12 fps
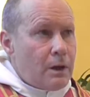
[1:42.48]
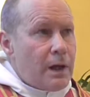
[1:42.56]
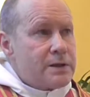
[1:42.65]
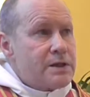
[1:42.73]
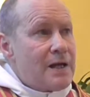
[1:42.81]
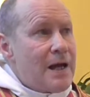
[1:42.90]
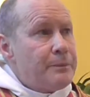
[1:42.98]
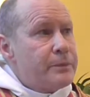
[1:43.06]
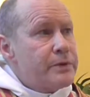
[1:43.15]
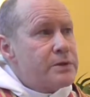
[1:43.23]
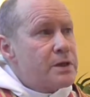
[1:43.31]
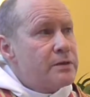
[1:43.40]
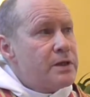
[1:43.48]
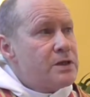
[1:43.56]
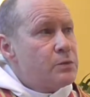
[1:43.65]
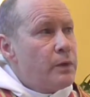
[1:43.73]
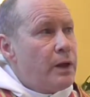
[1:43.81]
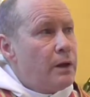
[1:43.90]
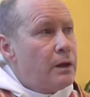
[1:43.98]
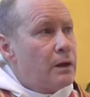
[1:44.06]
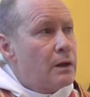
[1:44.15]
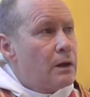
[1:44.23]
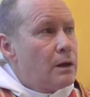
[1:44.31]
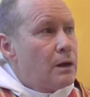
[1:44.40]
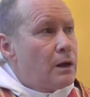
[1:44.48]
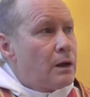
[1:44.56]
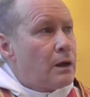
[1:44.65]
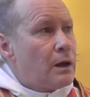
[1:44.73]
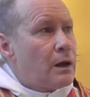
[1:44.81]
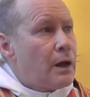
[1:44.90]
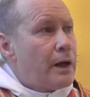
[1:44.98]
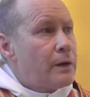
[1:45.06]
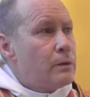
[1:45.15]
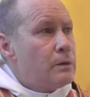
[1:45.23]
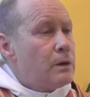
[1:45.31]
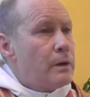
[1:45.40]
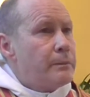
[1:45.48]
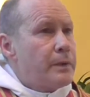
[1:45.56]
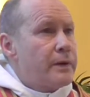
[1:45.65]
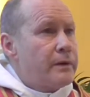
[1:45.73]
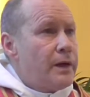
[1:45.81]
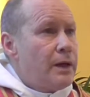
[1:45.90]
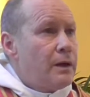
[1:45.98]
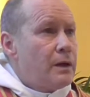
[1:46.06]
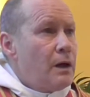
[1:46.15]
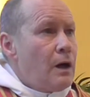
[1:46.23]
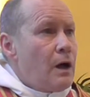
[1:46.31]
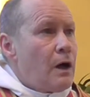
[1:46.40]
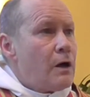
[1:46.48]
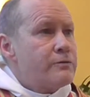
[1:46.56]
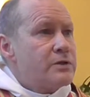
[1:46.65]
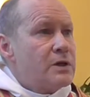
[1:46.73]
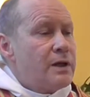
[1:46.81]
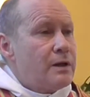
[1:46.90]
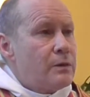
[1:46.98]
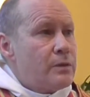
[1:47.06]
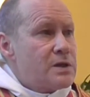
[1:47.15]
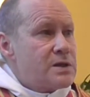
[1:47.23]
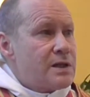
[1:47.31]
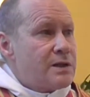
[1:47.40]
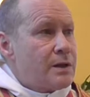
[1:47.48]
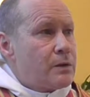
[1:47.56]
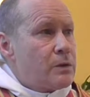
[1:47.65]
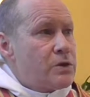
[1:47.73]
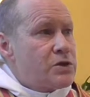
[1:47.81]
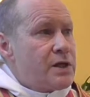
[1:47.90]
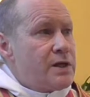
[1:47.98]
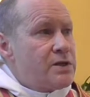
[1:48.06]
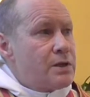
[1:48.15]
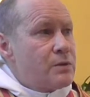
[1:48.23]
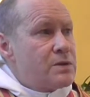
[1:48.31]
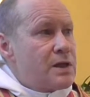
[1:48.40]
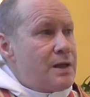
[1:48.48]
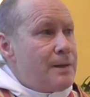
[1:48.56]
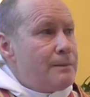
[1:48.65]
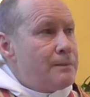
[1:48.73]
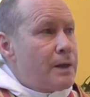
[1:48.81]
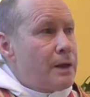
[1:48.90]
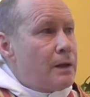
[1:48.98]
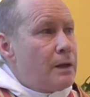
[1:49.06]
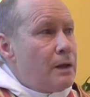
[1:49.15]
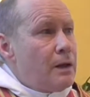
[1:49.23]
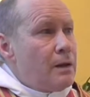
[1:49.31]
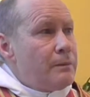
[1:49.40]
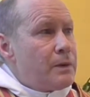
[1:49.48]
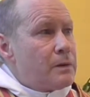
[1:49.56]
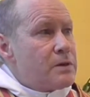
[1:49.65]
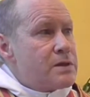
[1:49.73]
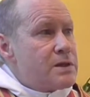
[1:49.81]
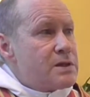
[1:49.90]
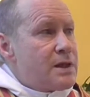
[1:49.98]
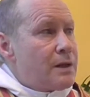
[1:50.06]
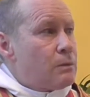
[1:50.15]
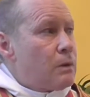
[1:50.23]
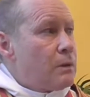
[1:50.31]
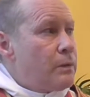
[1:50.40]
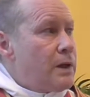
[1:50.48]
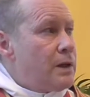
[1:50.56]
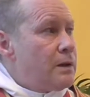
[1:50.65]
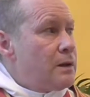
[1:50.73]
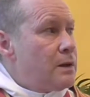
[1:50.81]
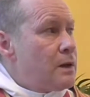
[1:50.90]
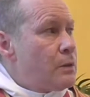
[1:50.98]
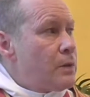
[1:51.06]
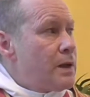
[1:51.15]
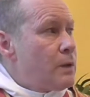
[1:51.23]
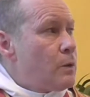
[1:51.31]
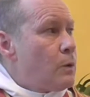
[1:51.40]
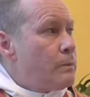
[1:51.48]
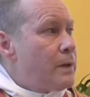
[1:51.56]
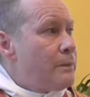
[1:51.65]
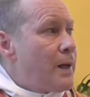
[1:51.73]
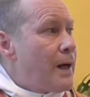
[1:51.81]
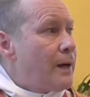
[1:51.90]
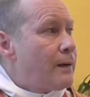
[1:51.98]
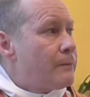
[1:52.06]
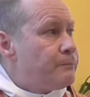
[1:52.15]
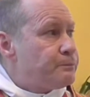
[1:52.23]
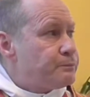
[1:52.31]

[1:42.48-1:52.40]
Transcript: As it happens, this week I could not but think of the link with Santa Croce in Jerusalem, eh, because it's that one week in the year where they call me back.